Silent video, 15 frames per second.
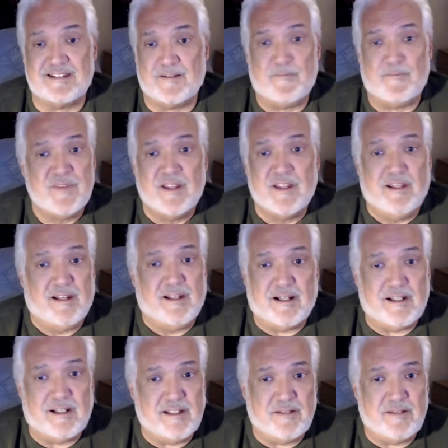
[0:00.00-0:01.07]
And
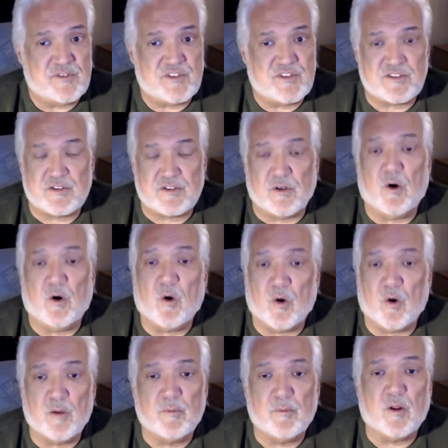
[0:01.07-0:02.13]
it was just a
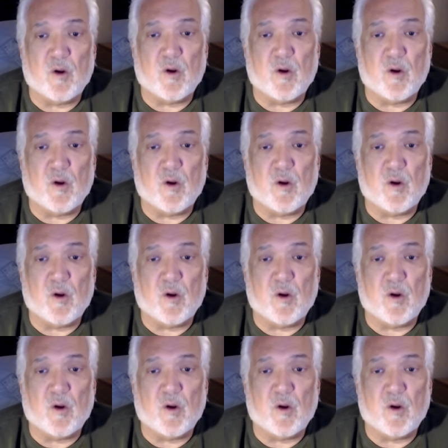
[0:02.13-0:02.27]
horrible,